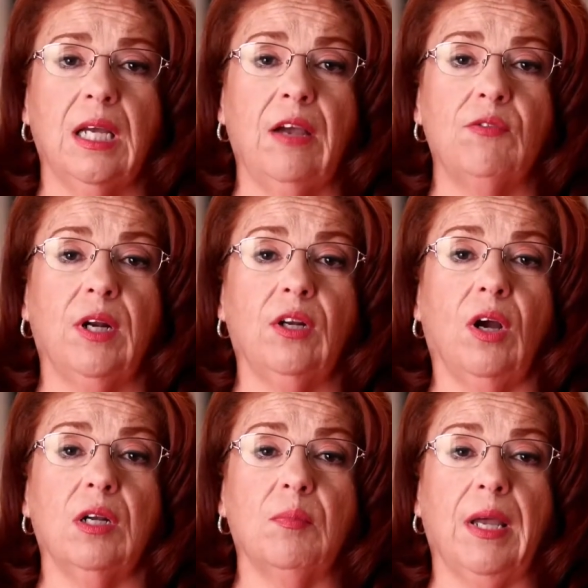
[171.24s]
After I'd
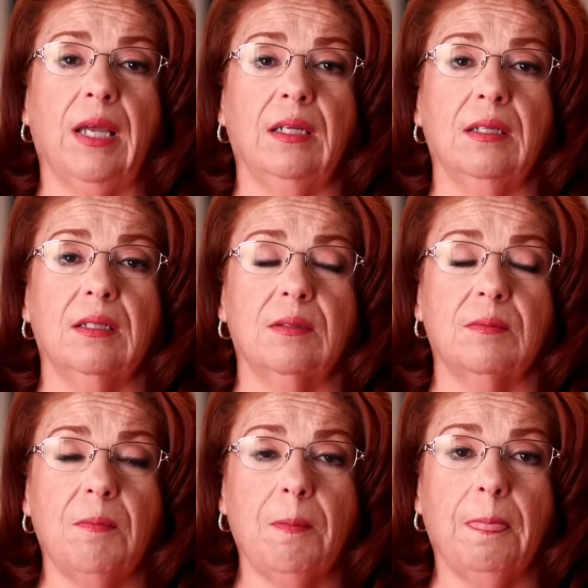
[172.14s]
gone to bed,
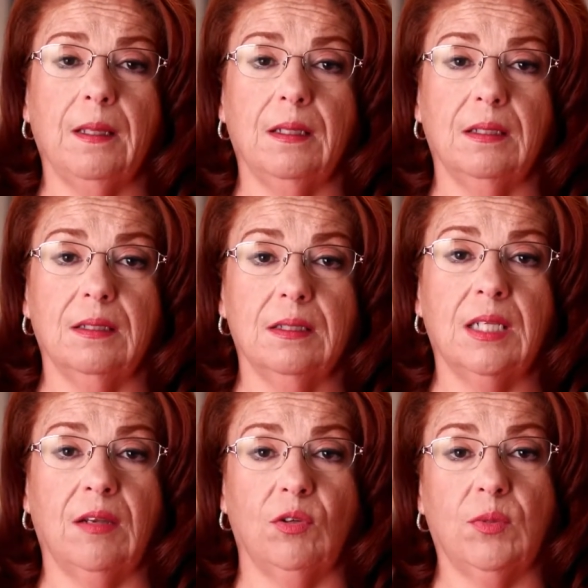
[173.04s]

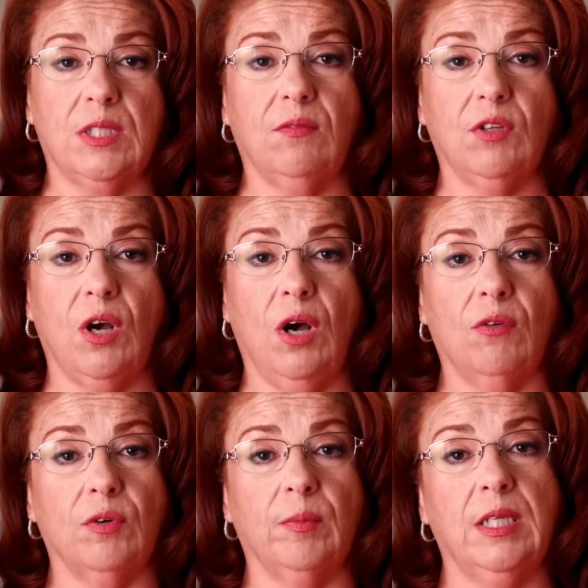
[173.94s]
David received a
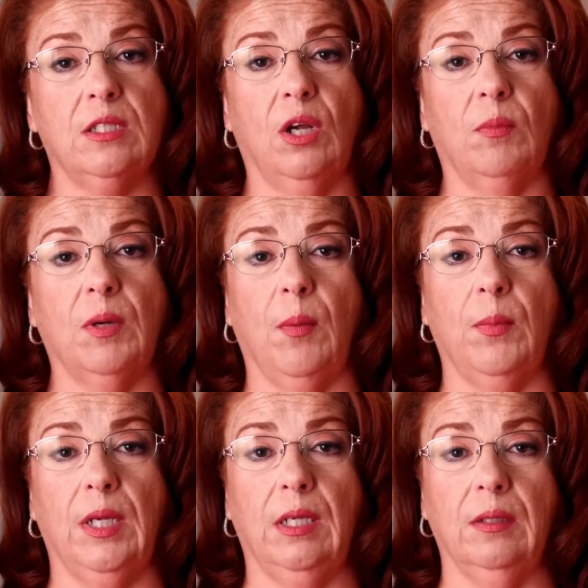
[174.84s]
call from Lee's alarm
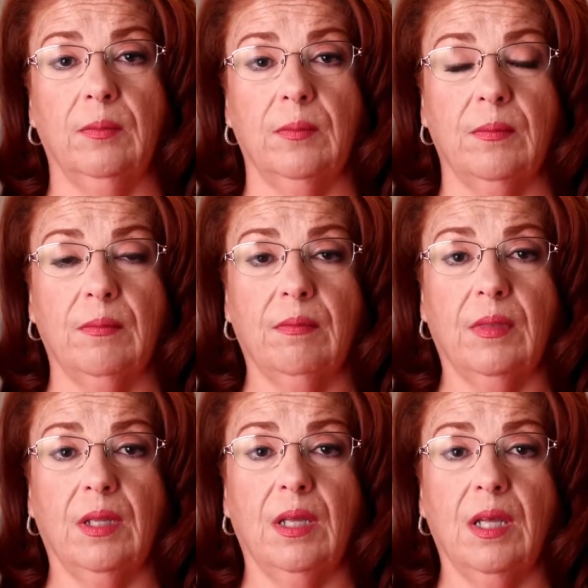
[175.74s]
company.
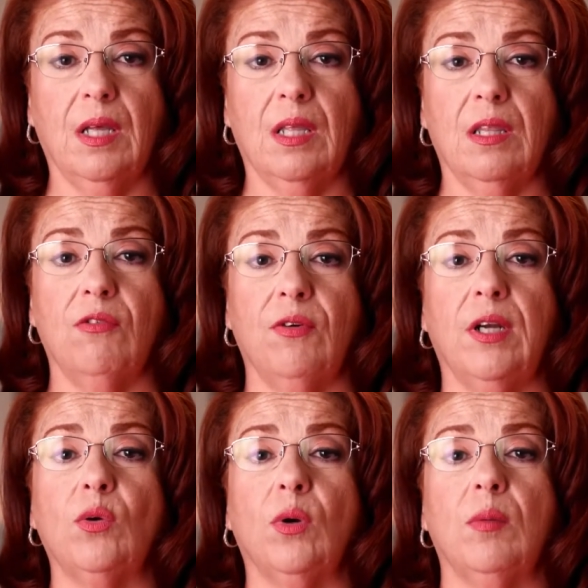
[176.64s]
The
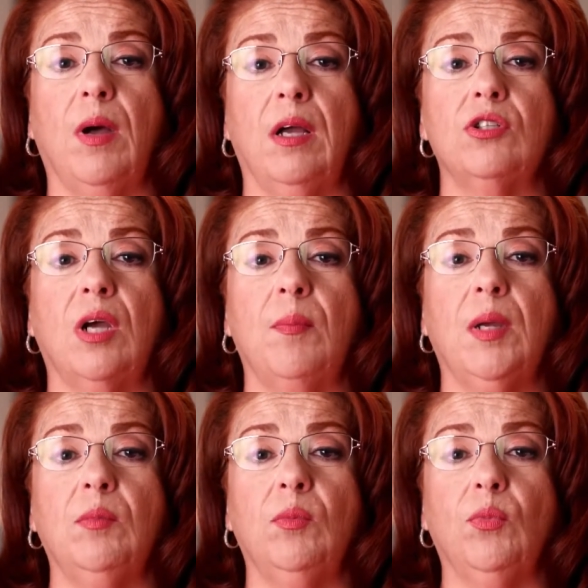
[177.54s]
front door of the pawn shop
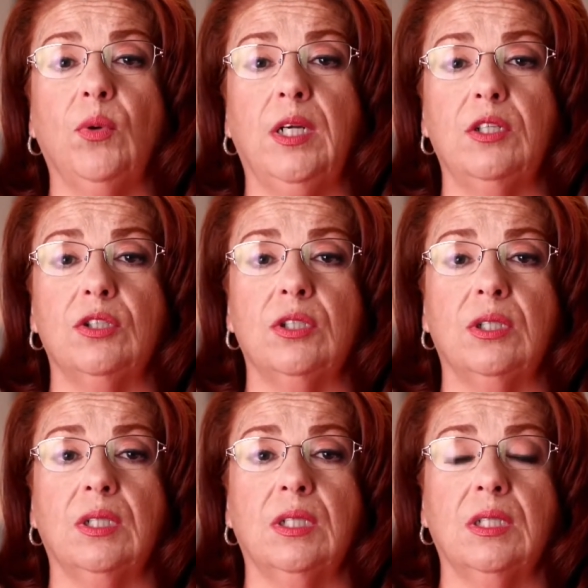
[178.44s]
had been breached.